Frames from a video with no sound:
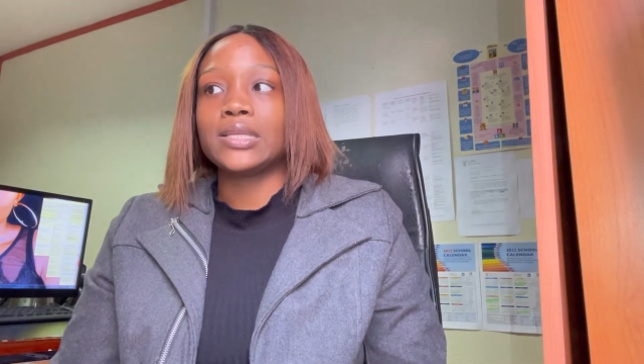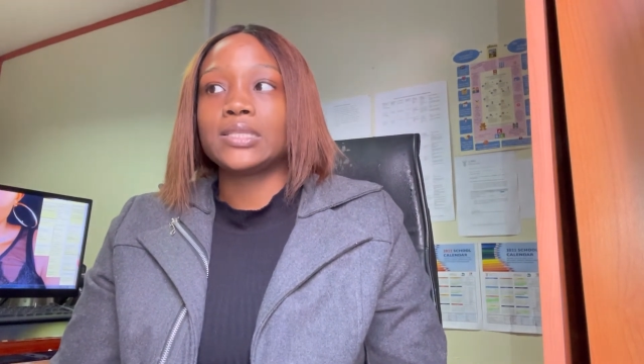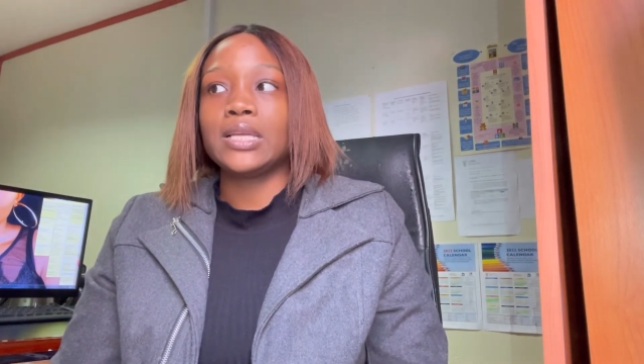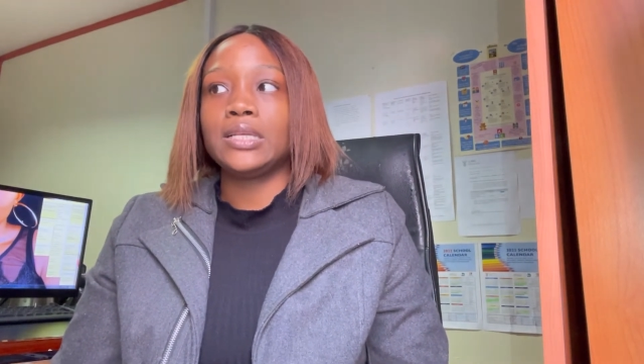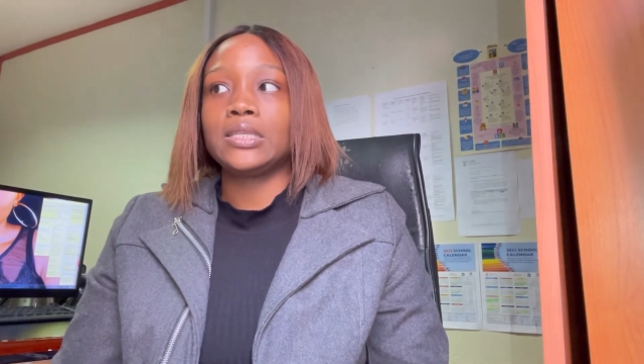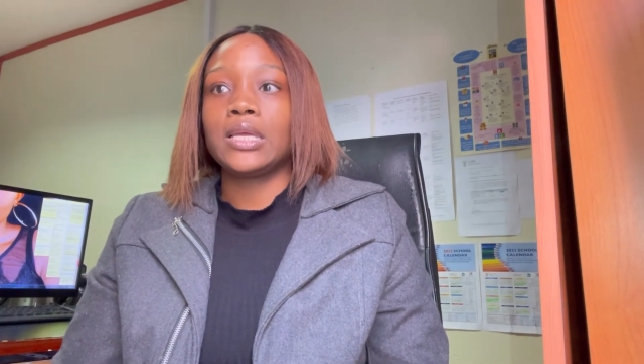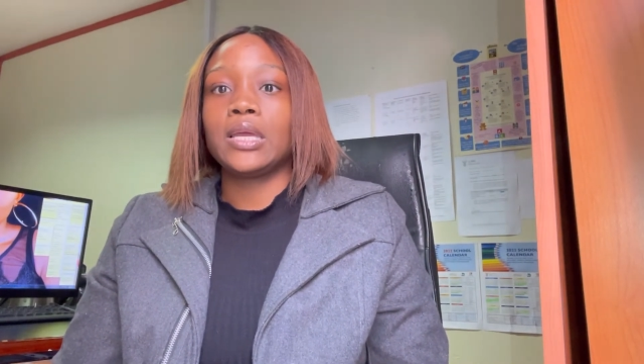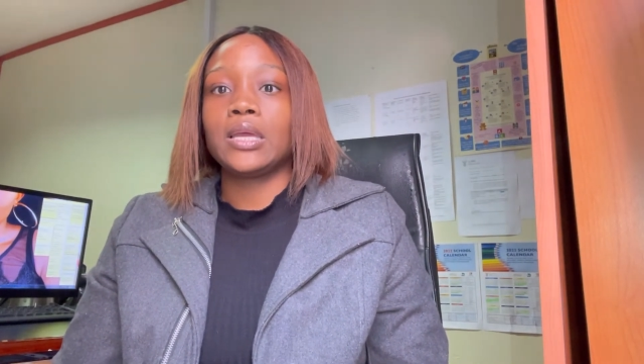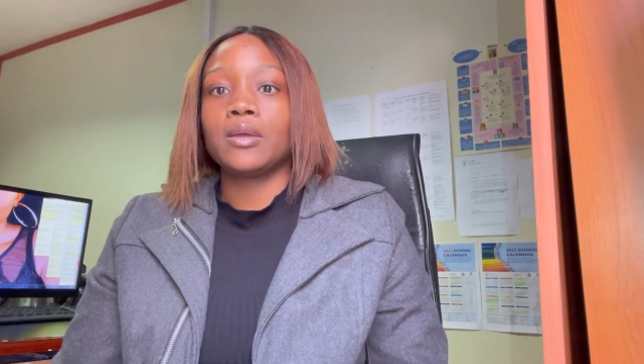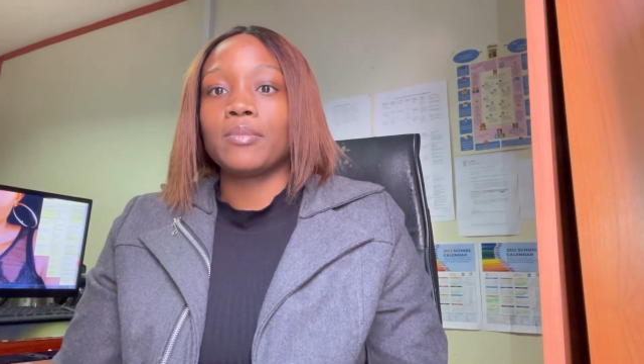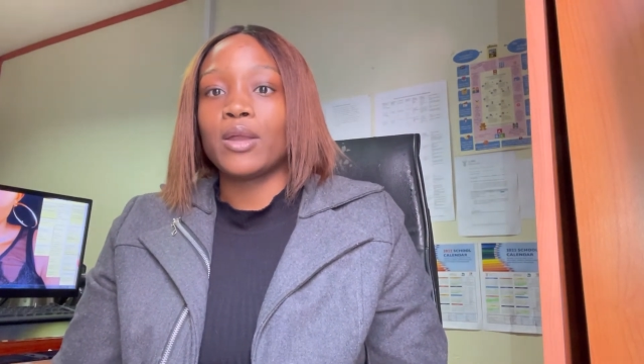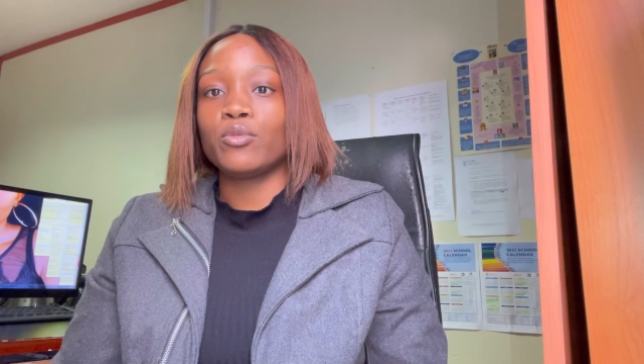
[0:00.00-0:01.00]

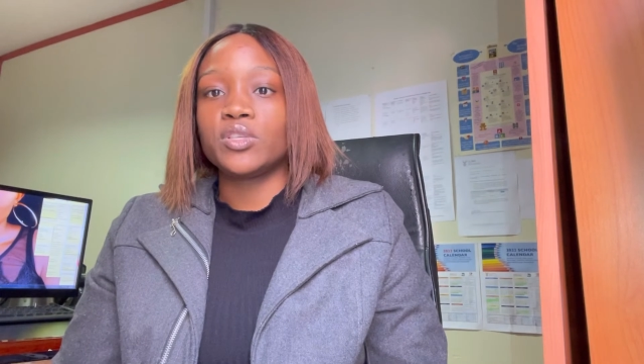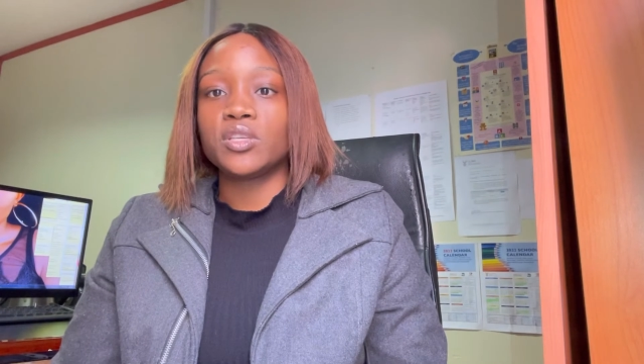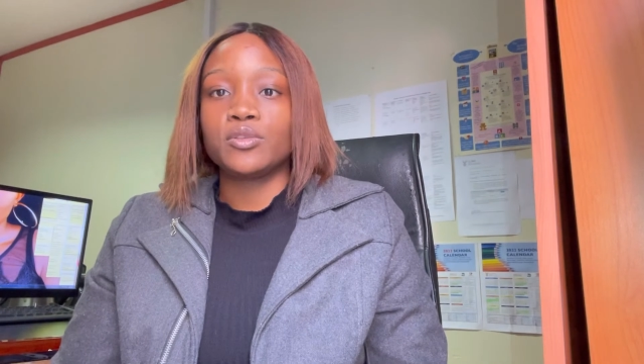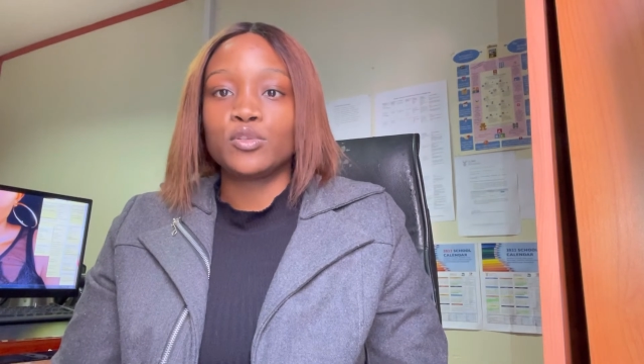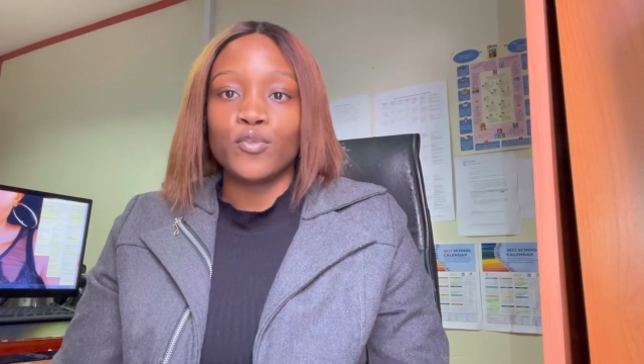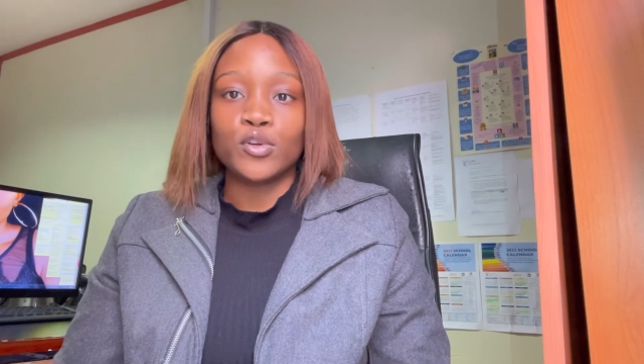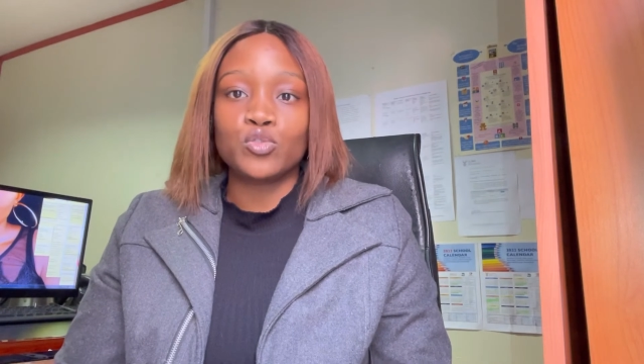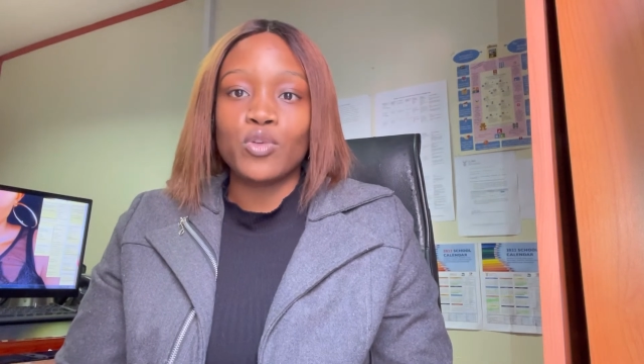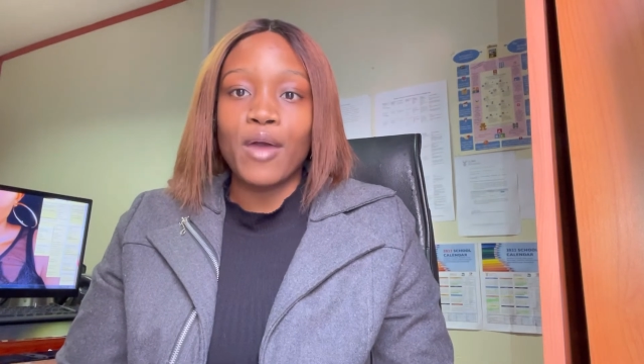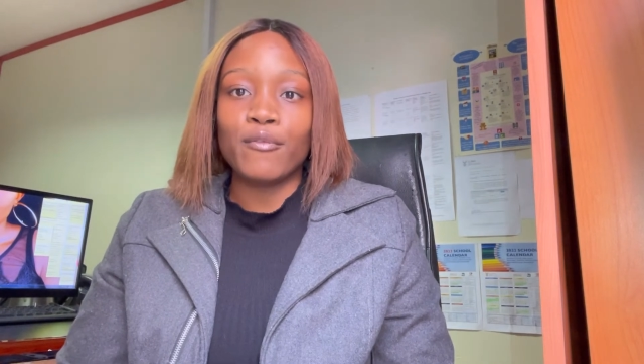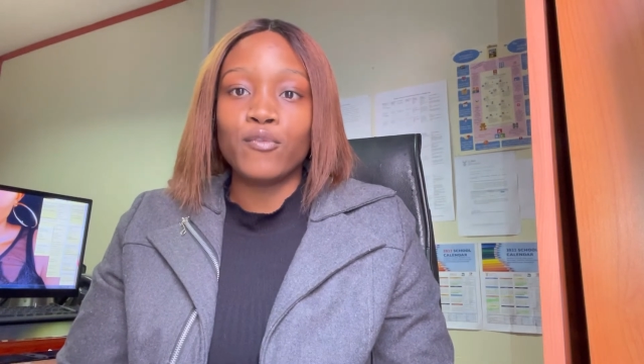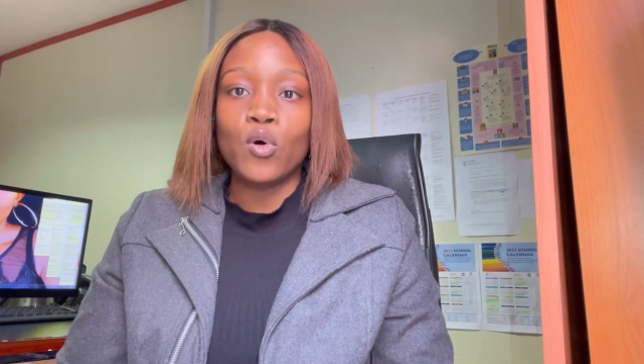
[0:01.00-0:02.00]
stating my reasons for
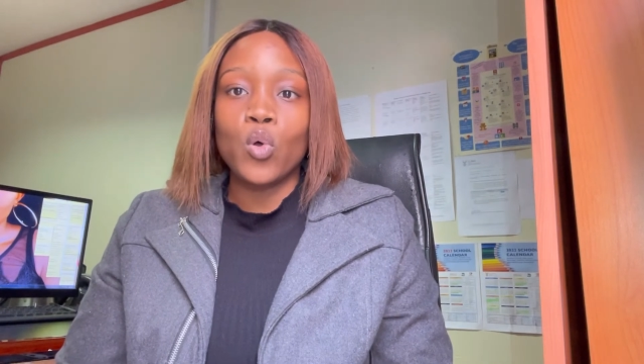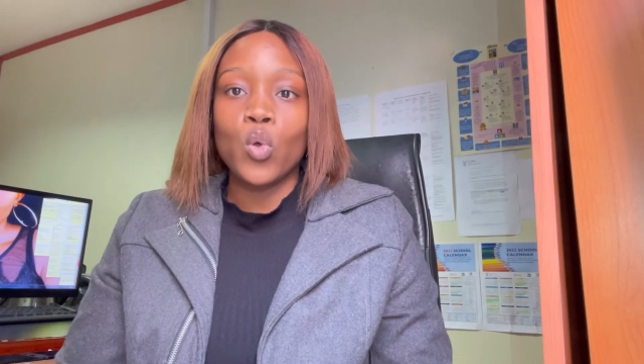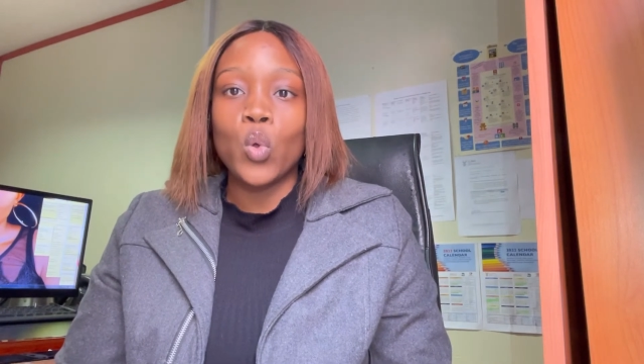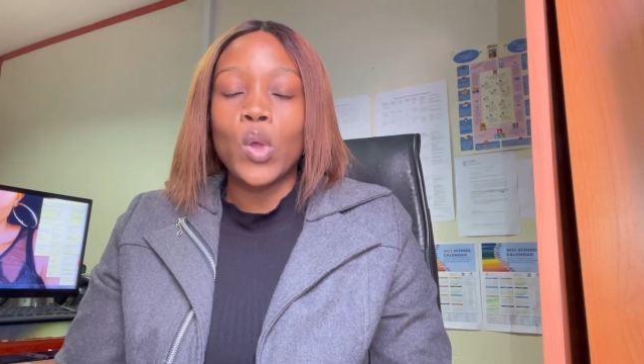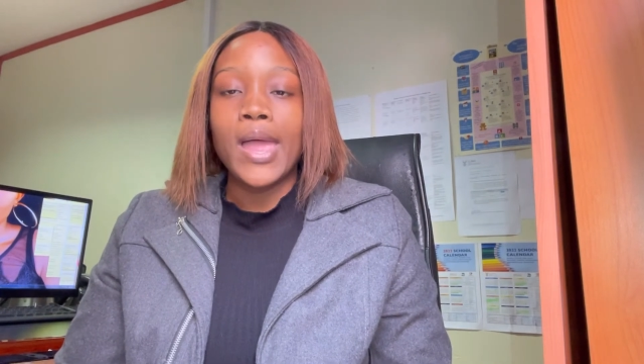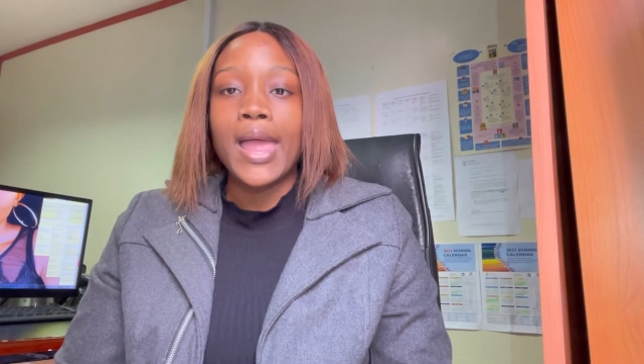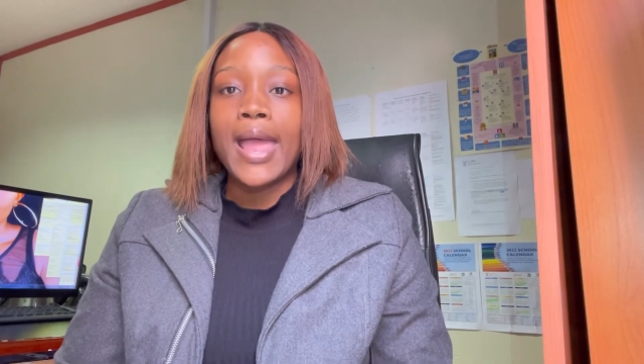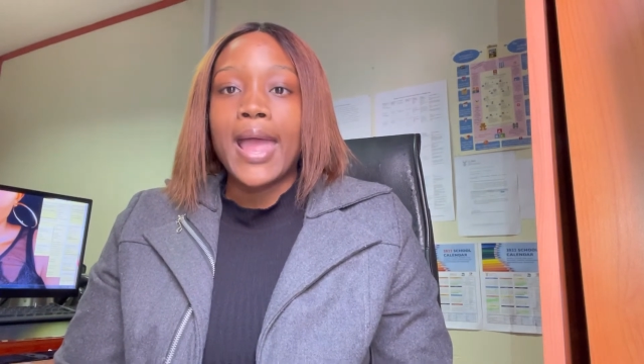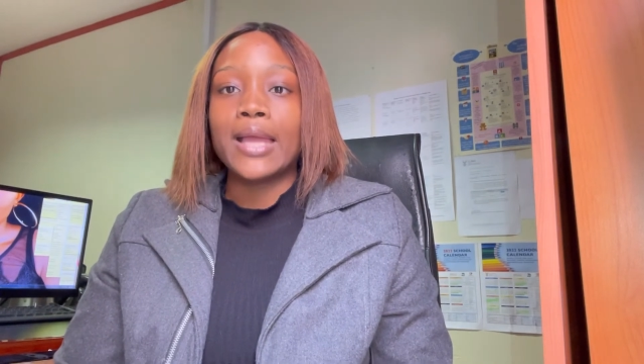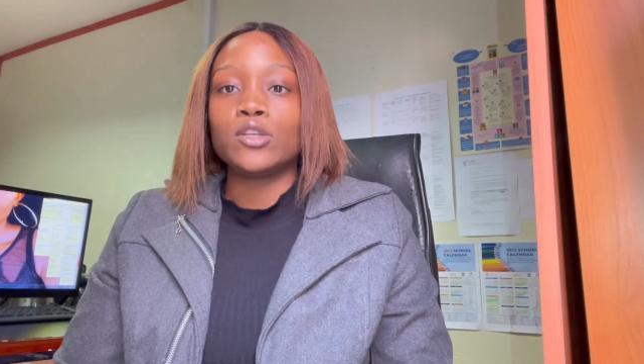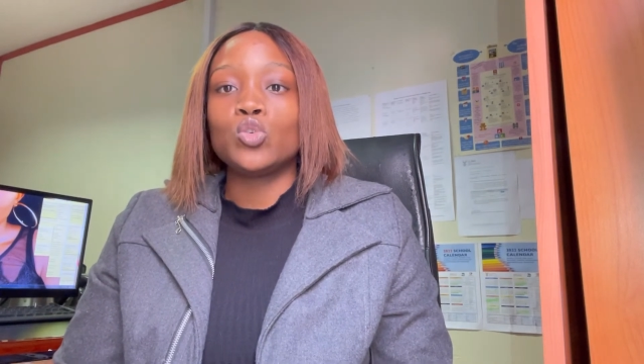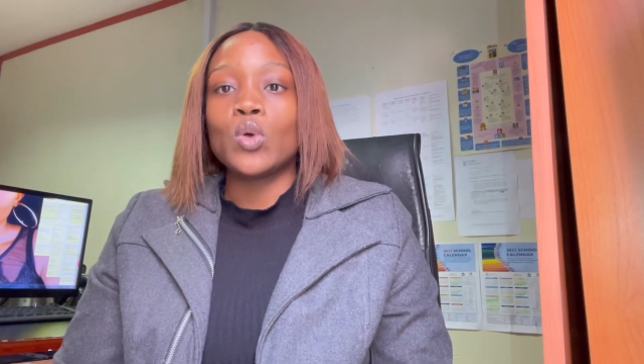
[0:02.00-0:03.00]
travel
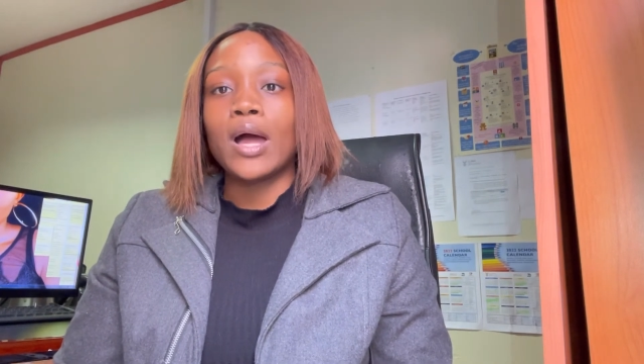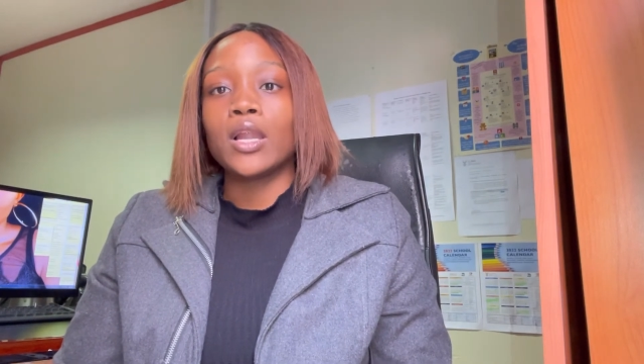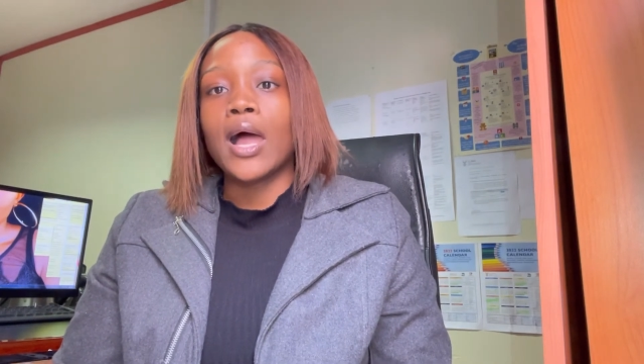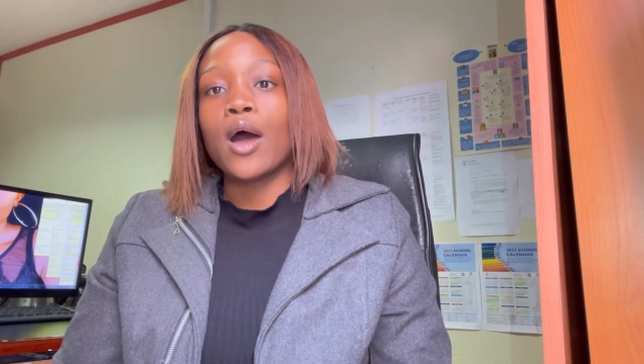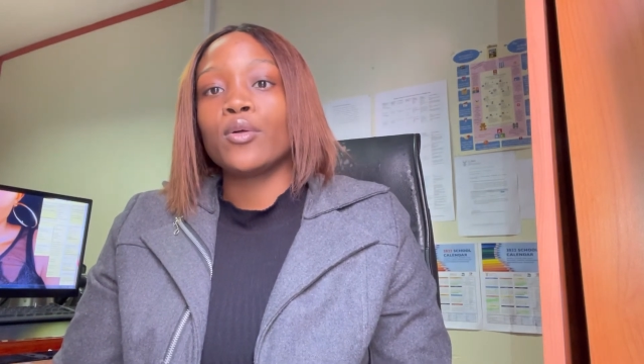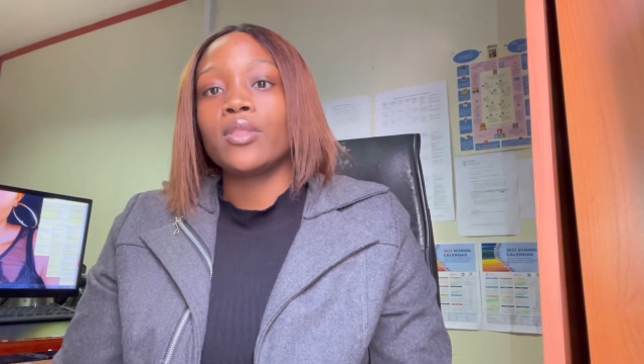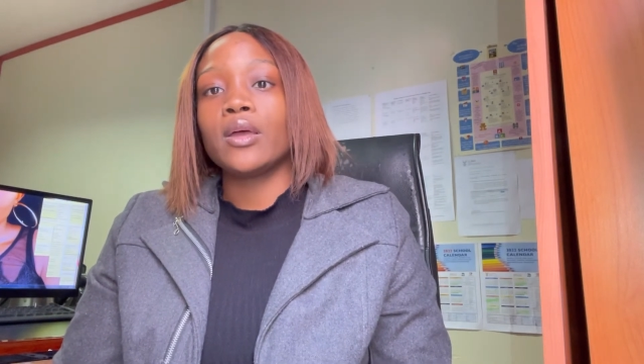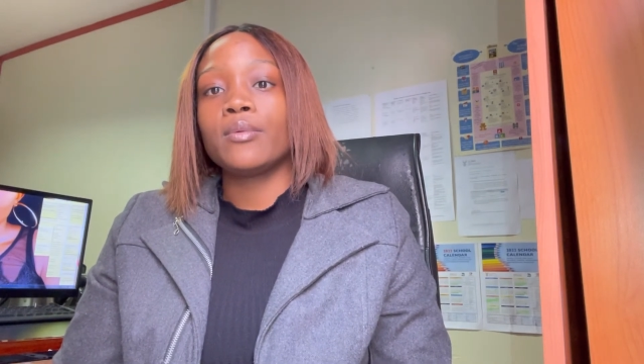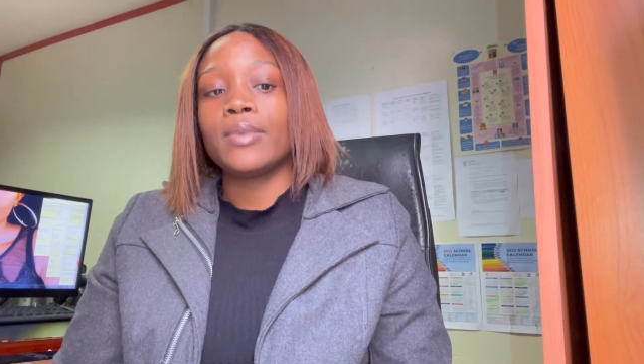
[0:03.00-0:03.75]
and to allow them